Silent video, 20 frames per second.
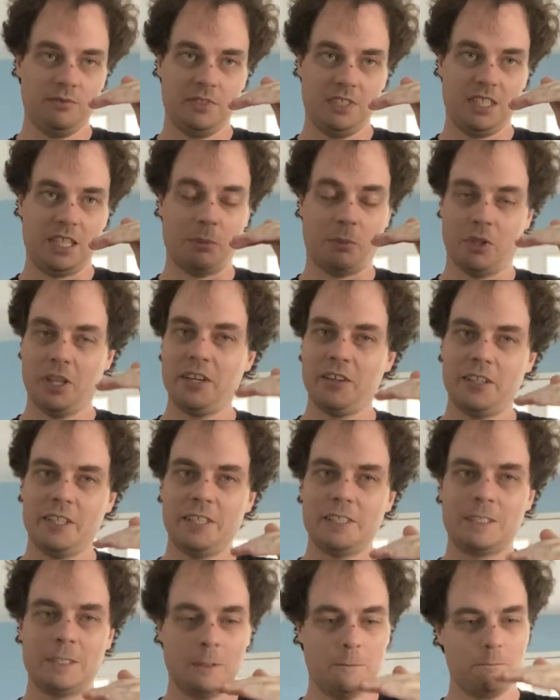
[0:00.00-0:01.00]
the
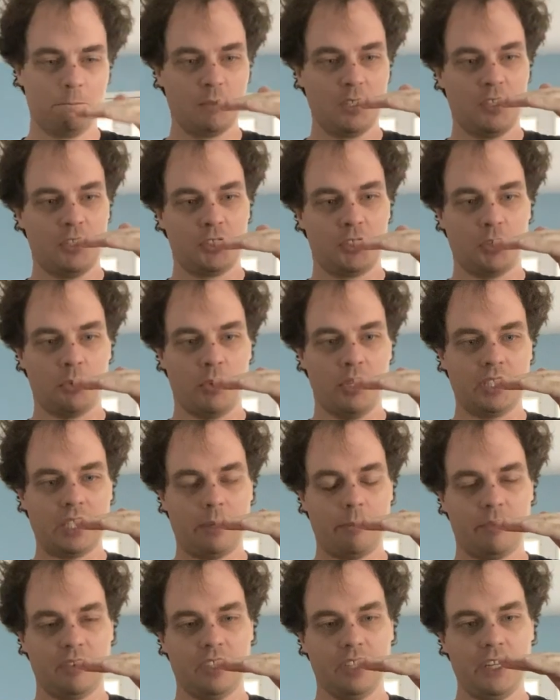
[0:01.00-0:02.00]
polarities. So one
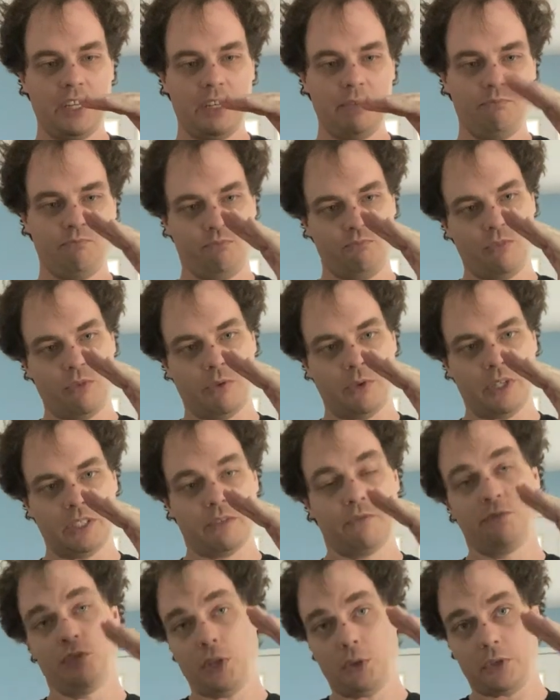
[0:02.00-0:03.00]
tap of the lid was
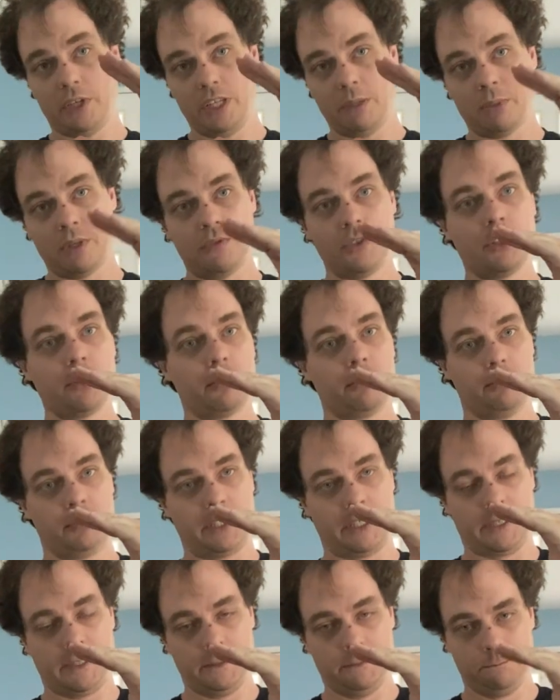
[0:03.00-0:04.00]
floating above the other
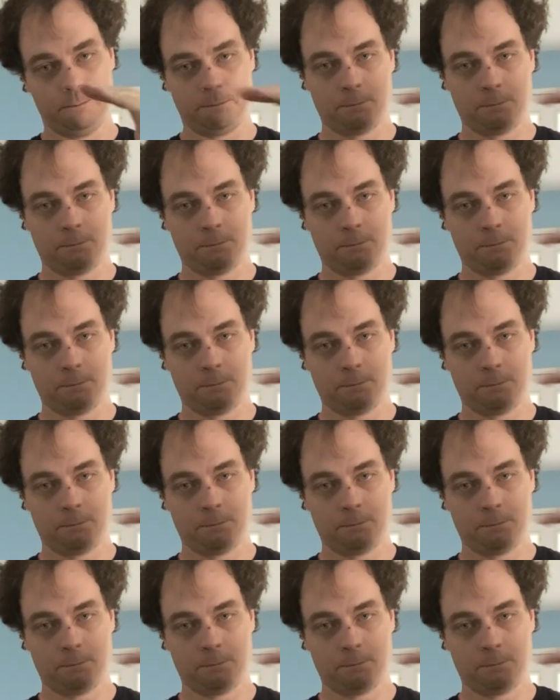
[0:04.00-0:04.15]
side.